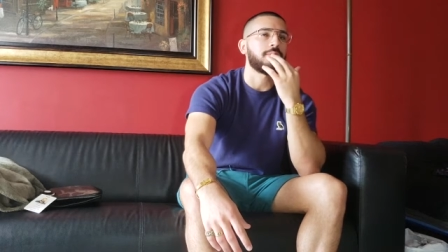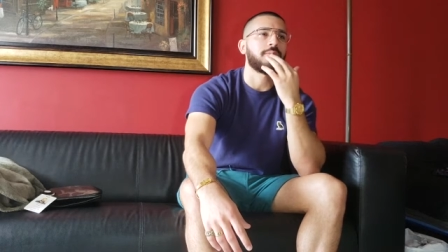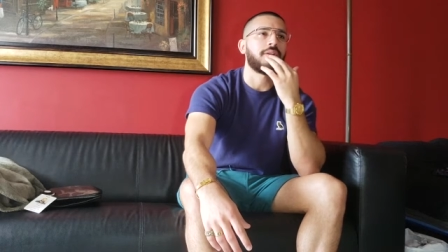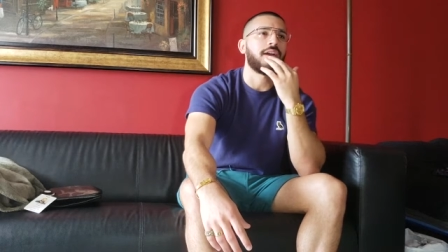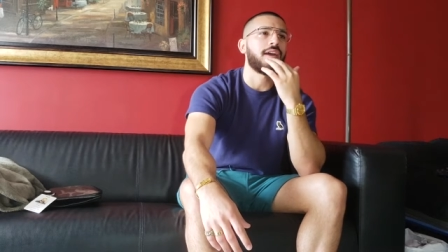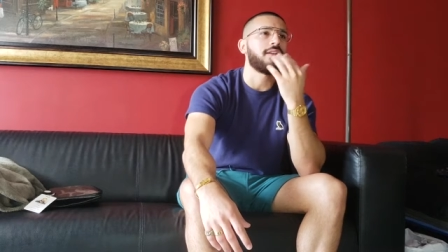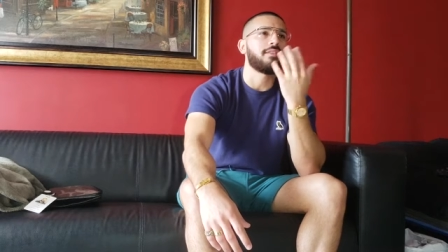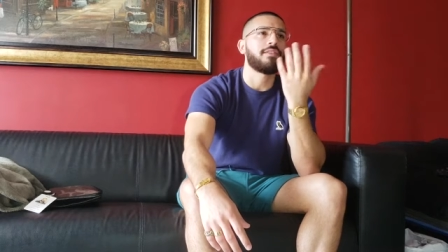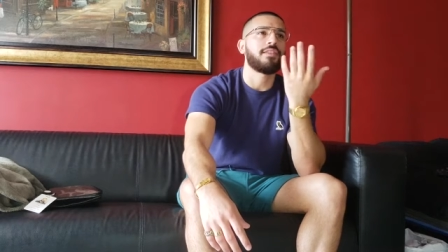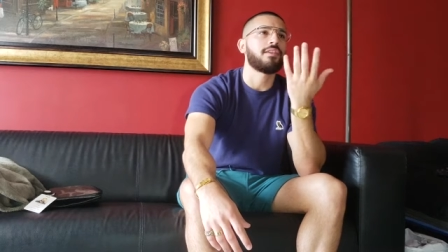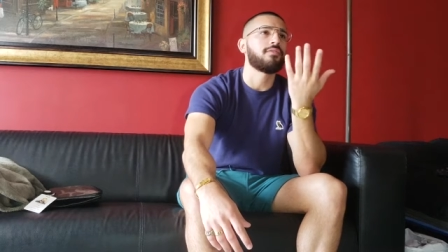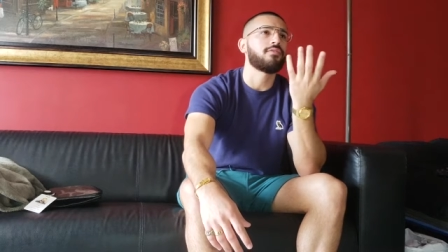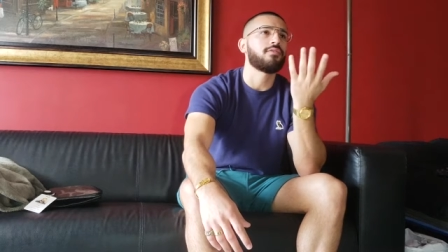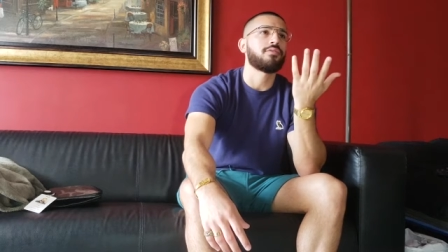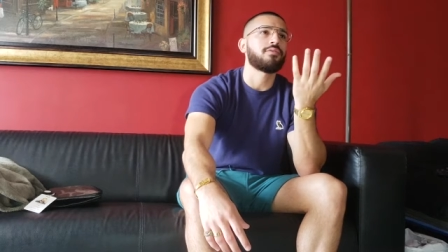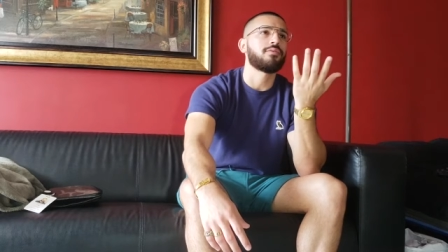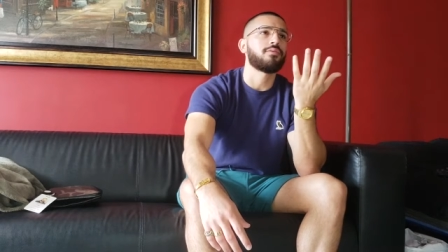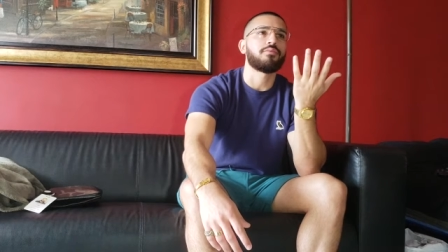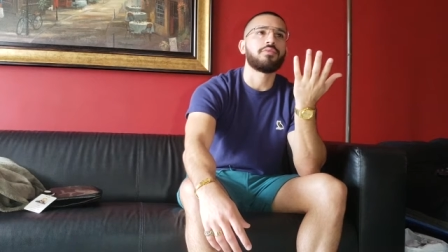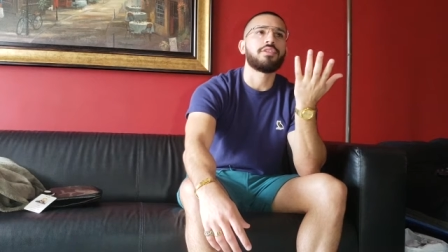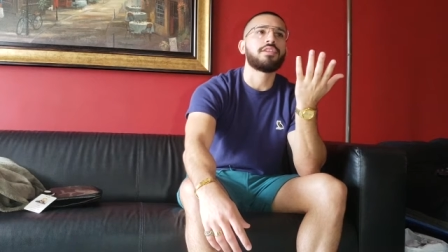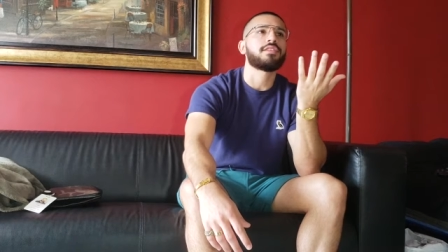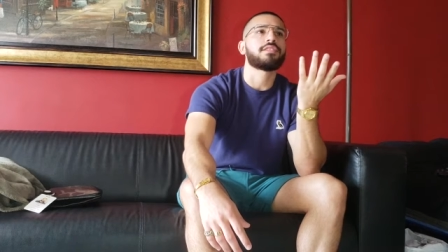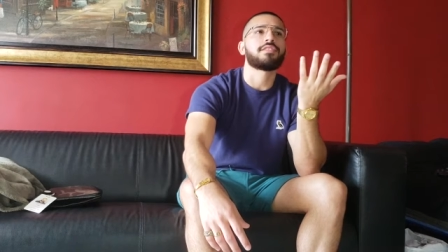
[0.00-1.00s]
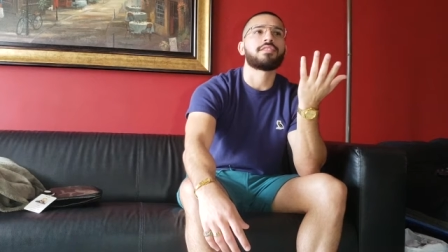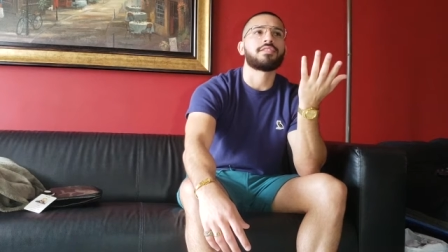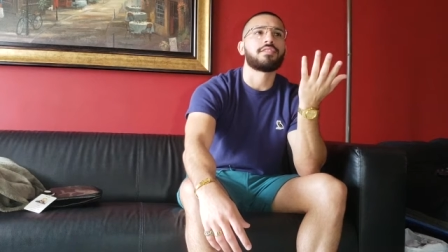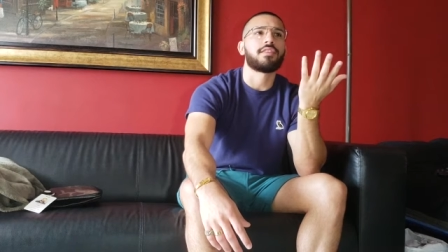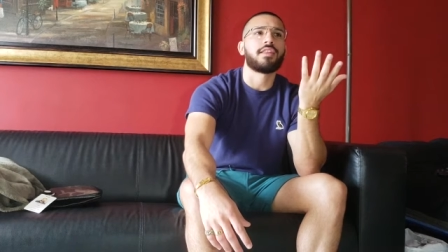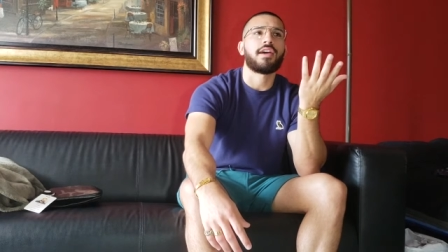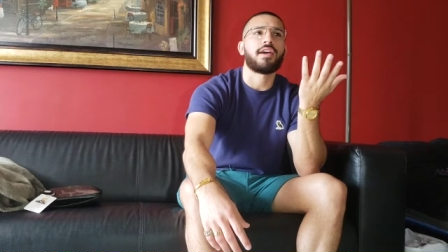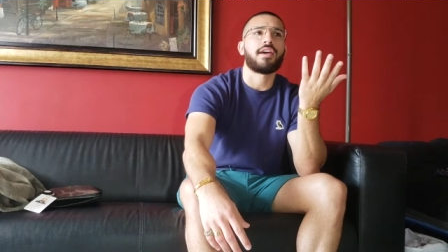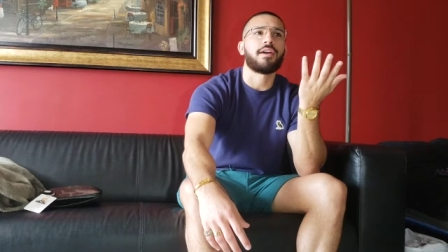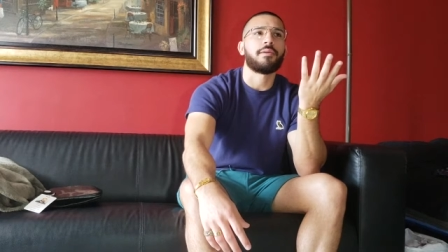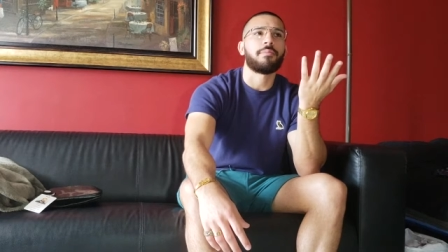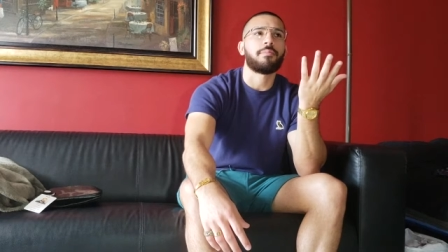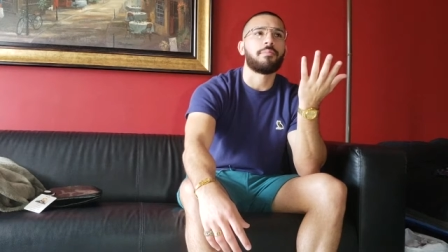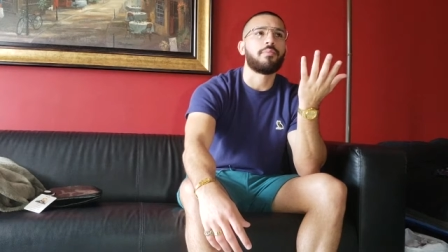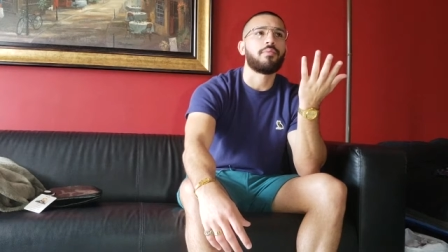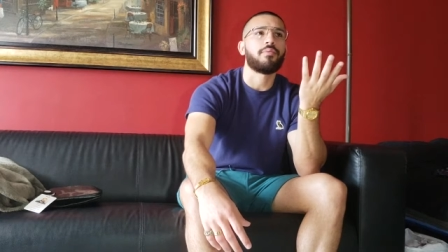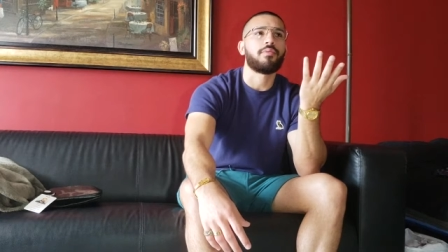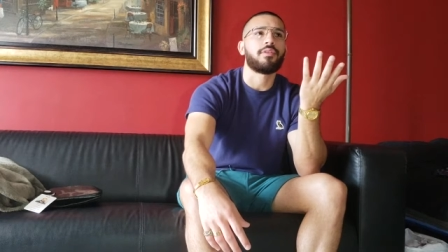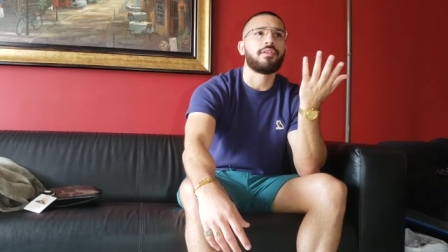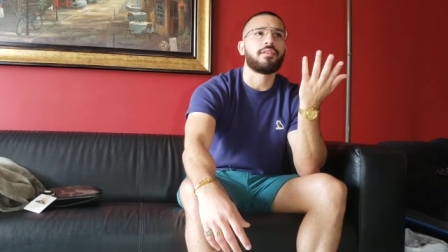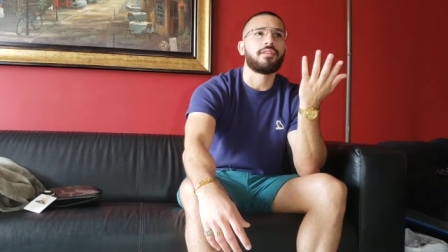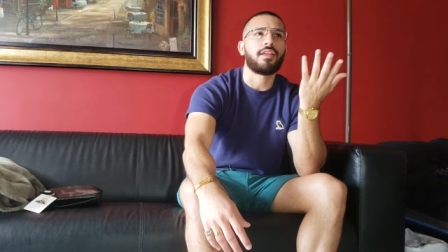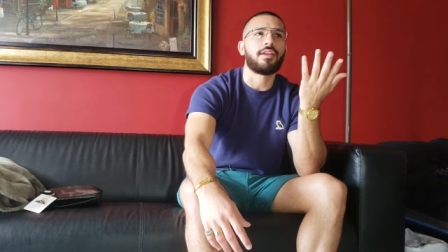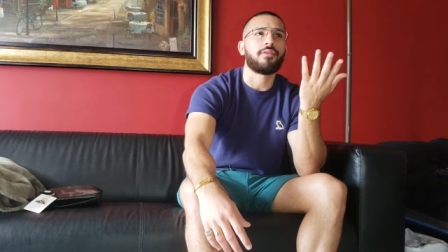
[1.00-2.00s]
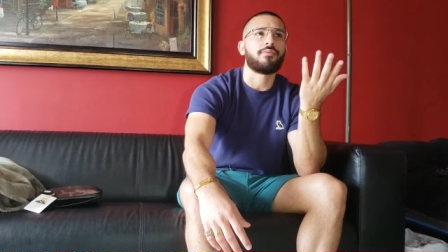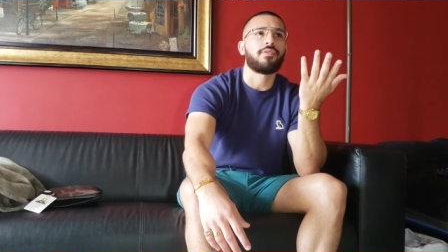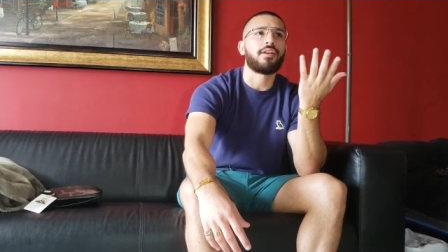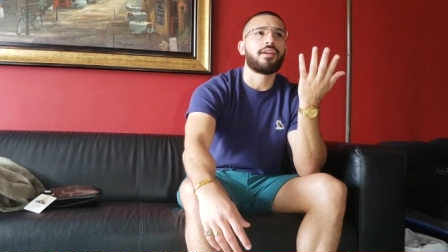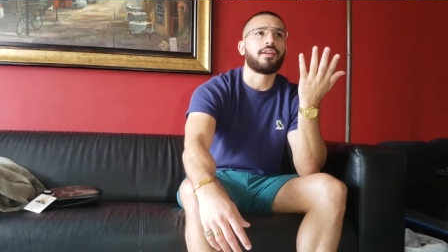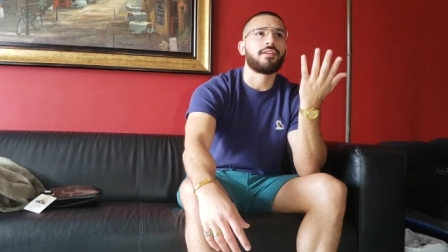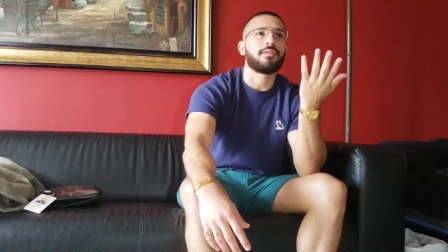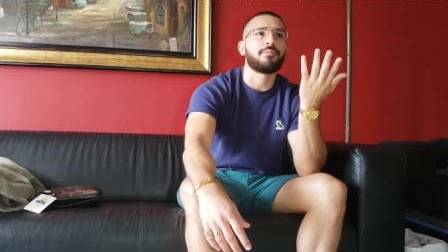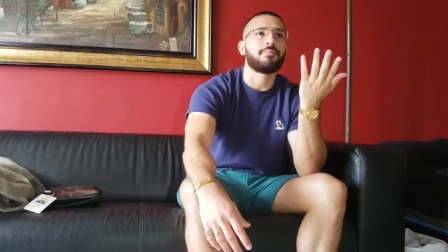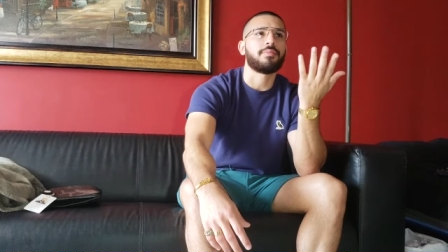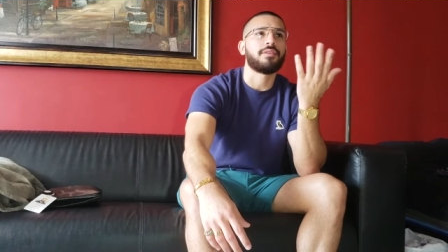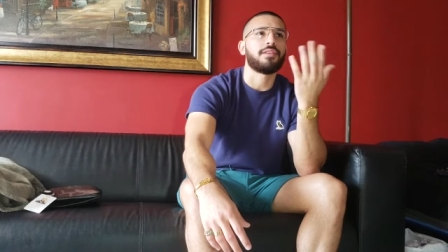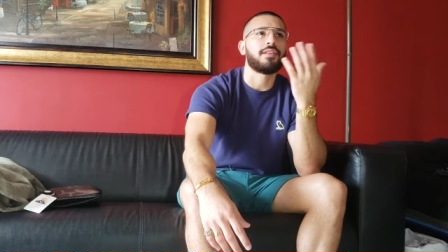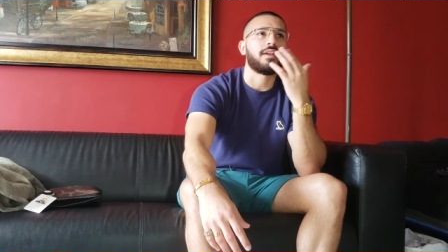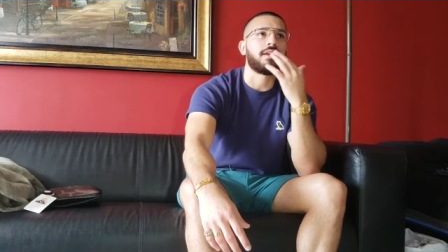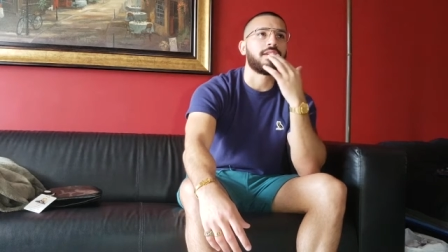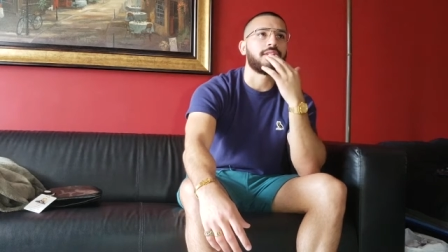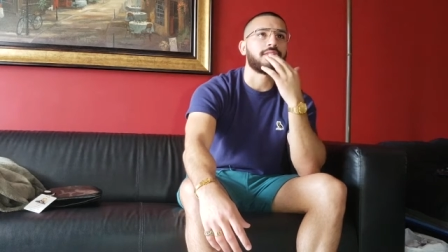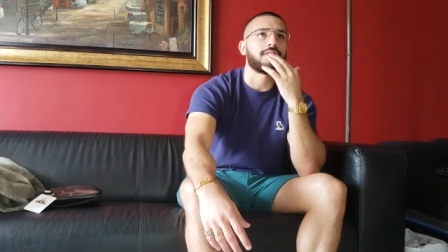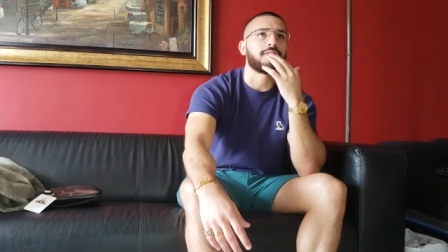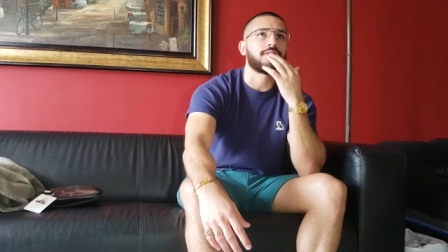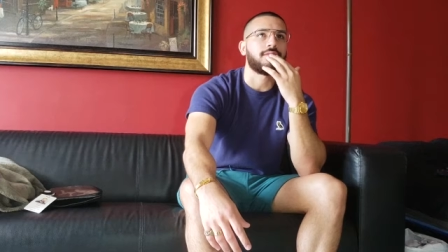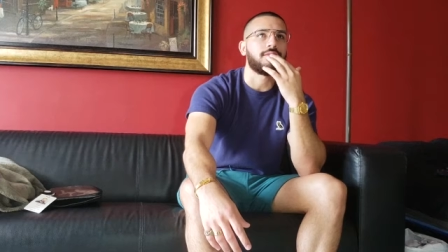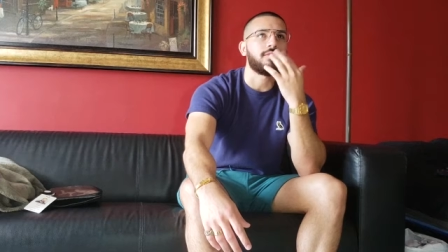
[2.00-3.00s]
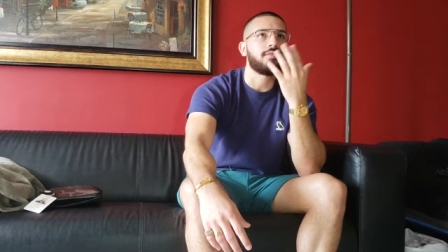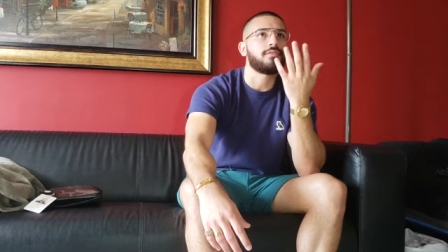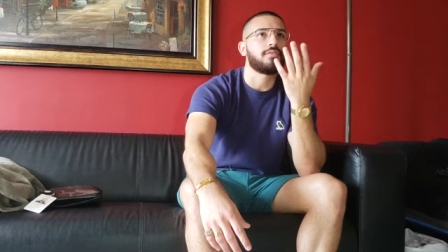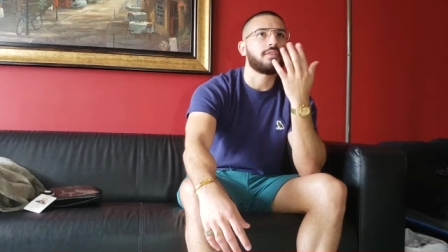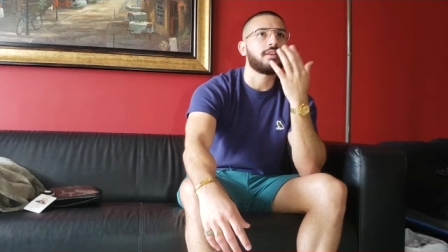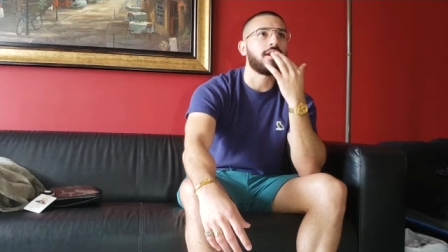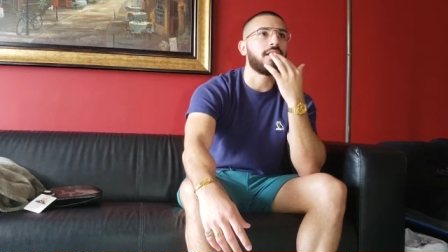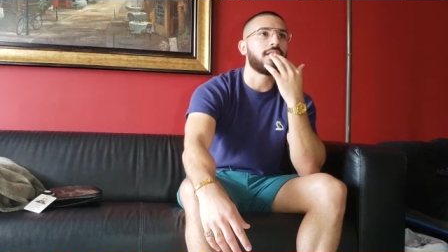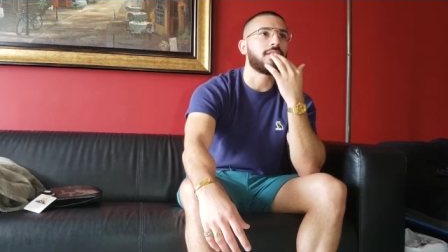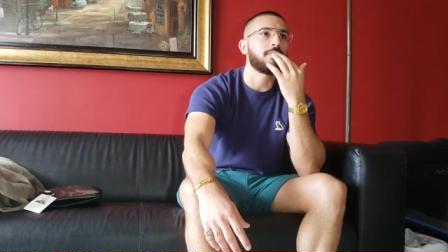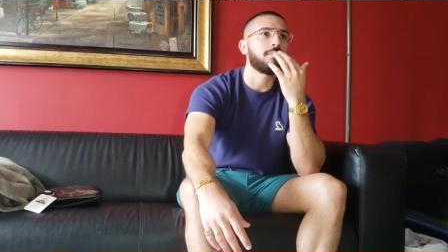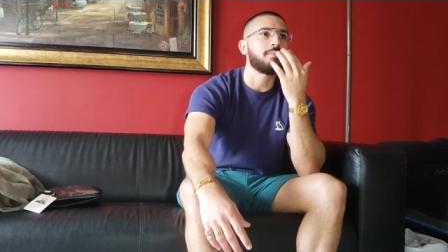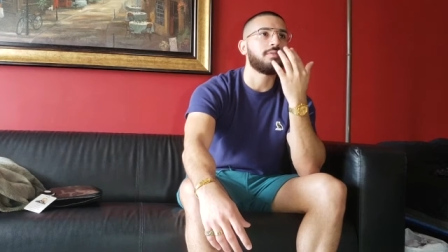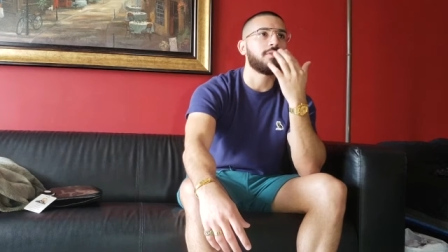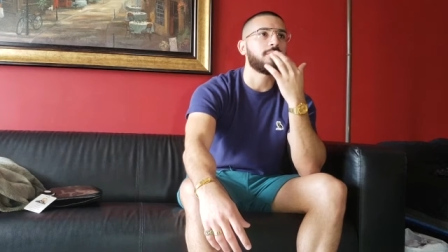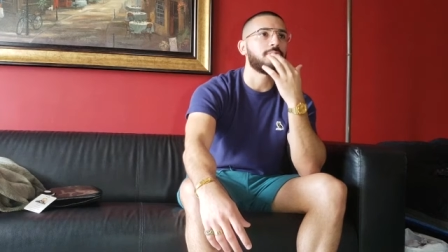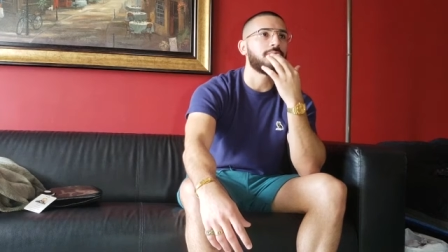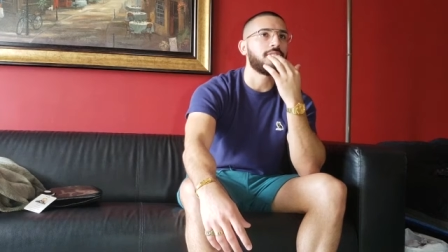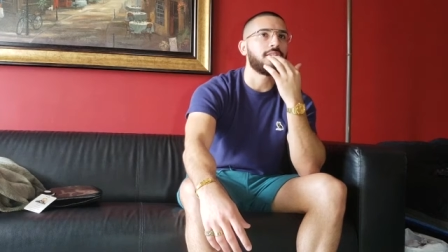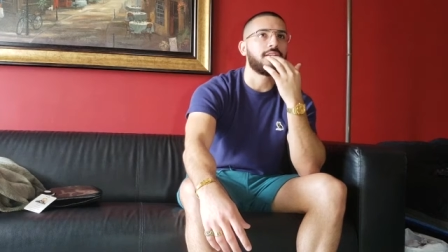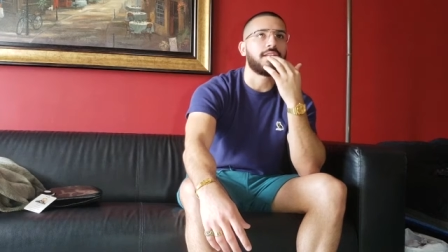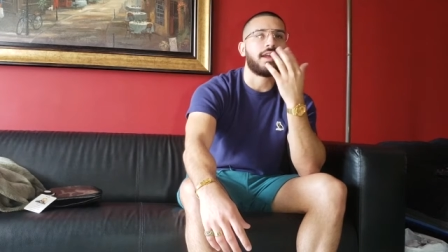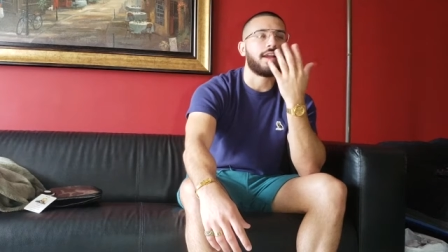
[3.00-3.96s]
but I never reached that point like where I could be like, oh, okay, I could be a player.